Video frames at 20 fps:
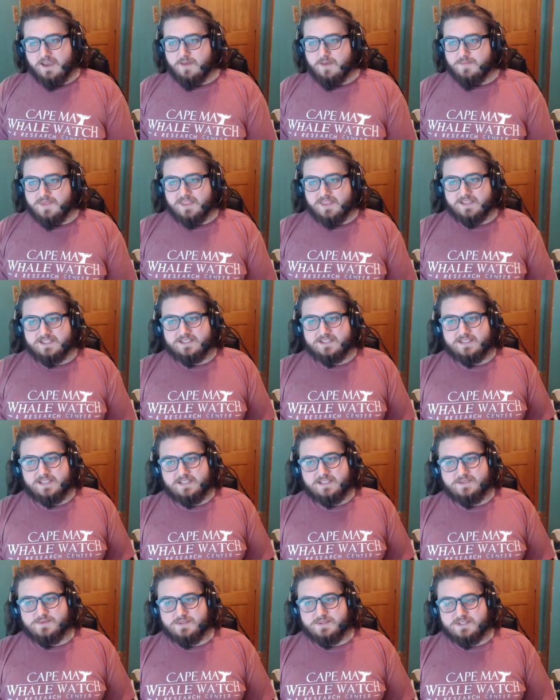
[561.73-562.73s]
I mean that's
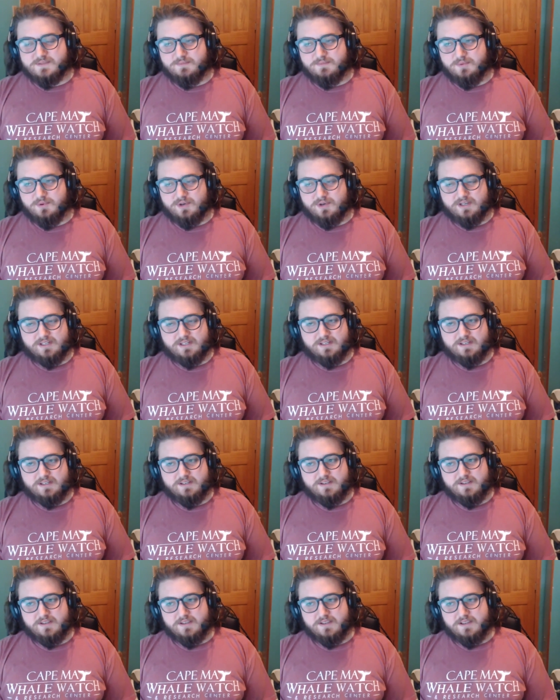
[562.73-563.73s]
that's what's important.
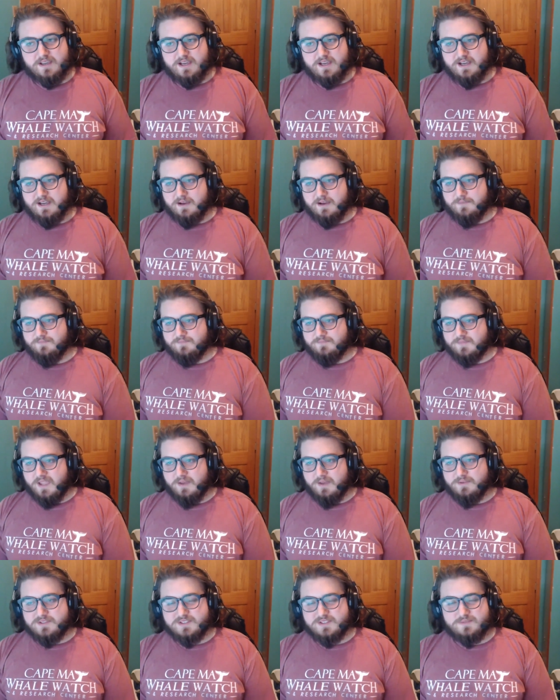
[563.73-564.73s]
Um, I
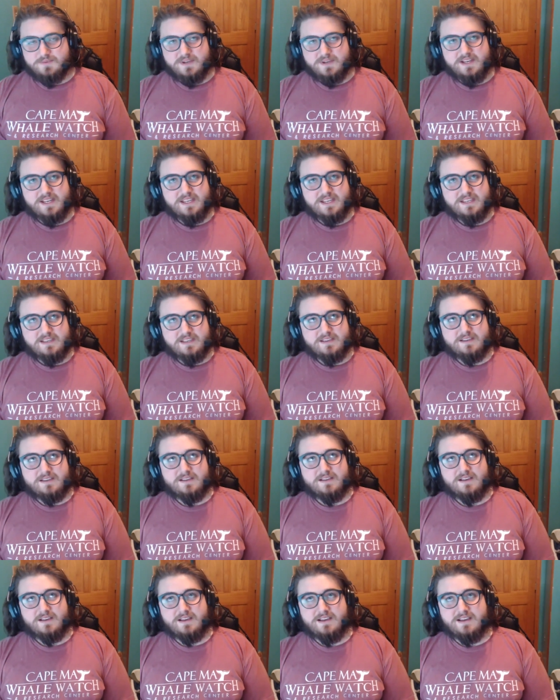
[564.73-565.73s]
was reading.
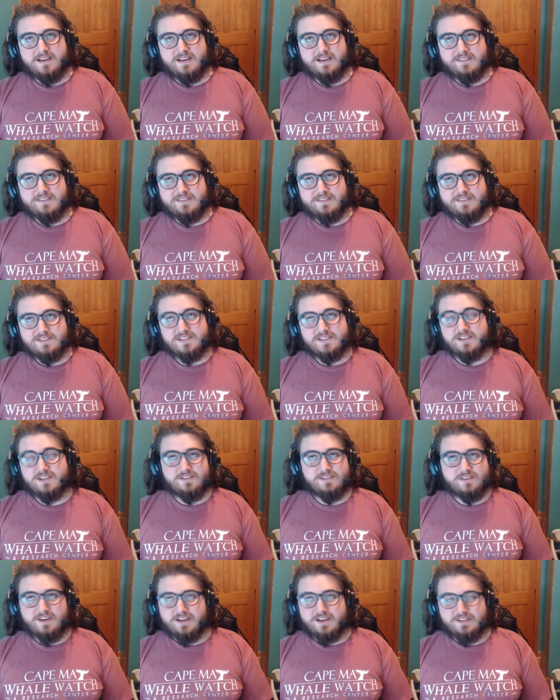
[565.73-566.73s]
Uh, there's a,
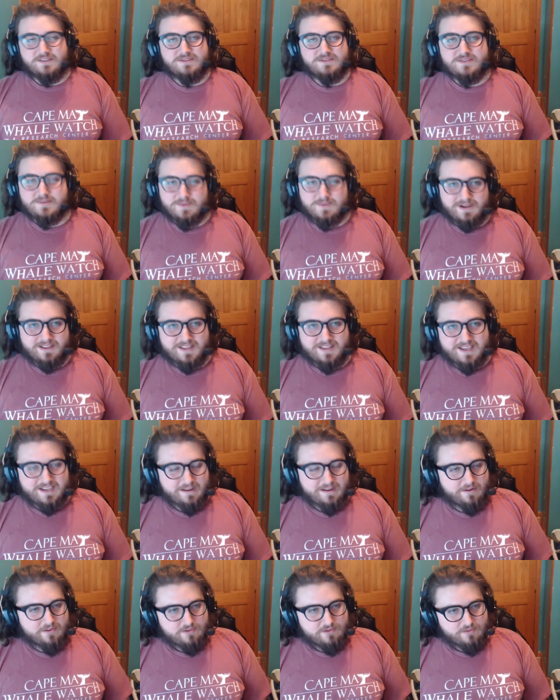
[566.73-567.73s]
a YouTuber I like,
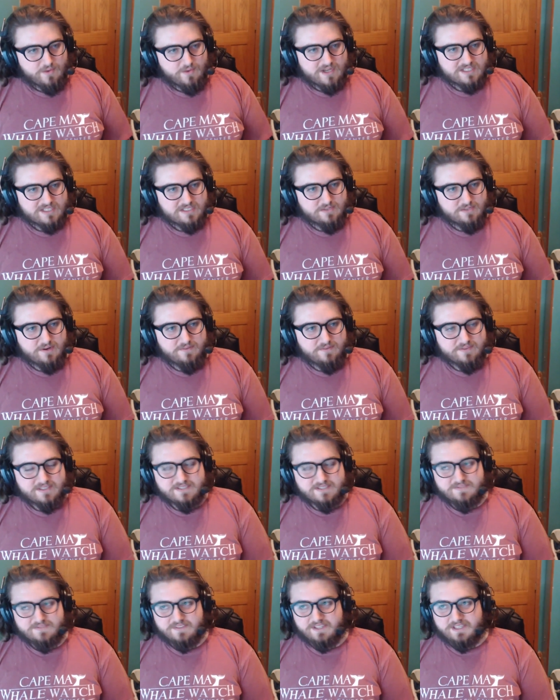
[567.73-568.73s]
and I was watching one of
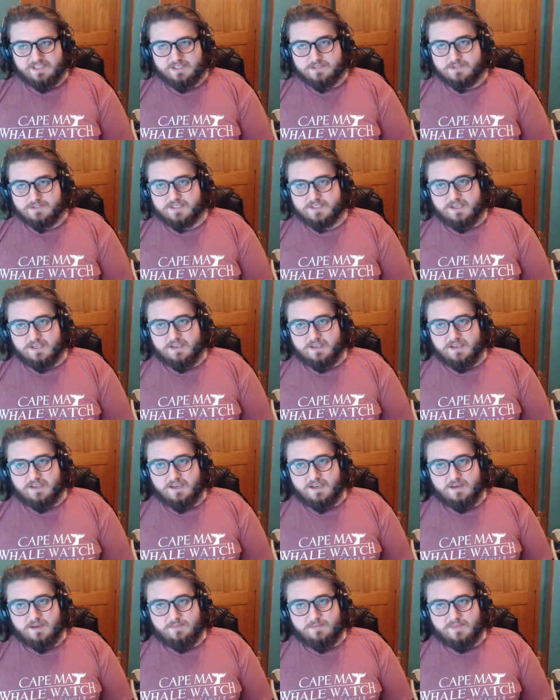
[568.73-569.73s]
his videos.
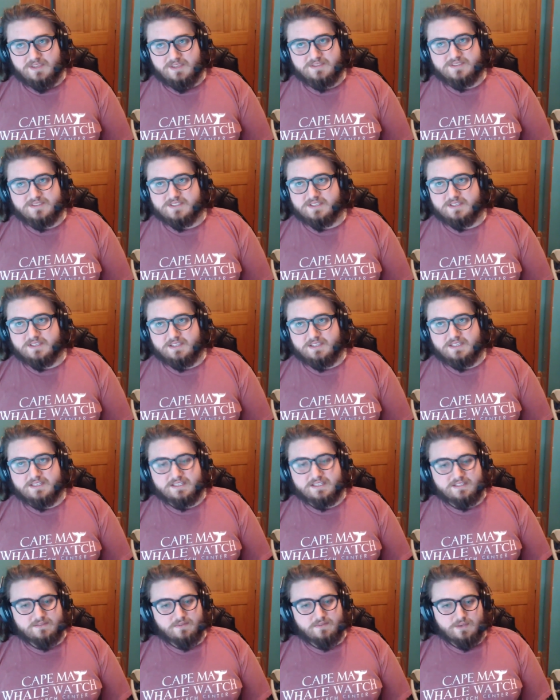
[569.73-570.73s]
Um, he used to he
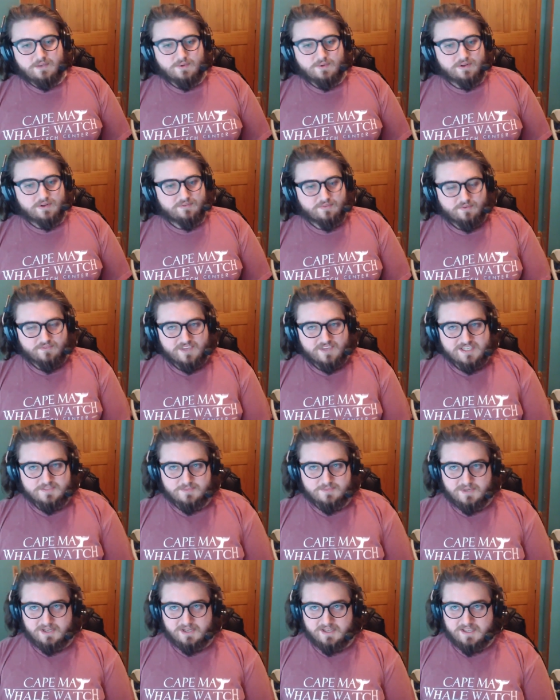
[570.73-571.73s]
did he worked for
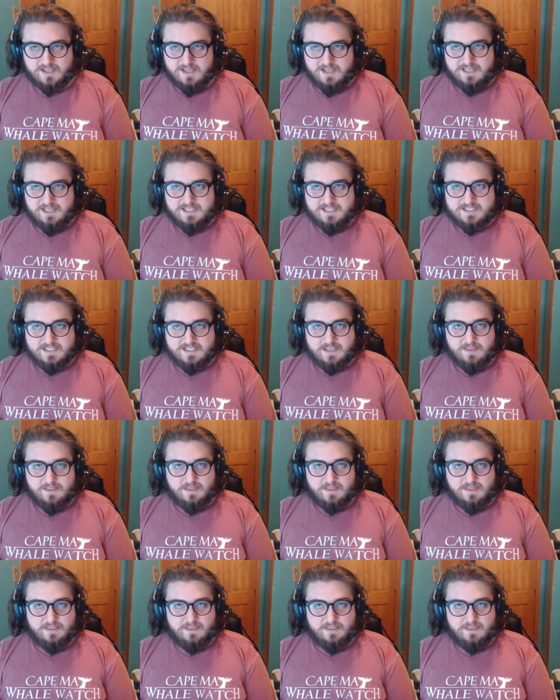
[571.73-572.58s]
Facebook, and he said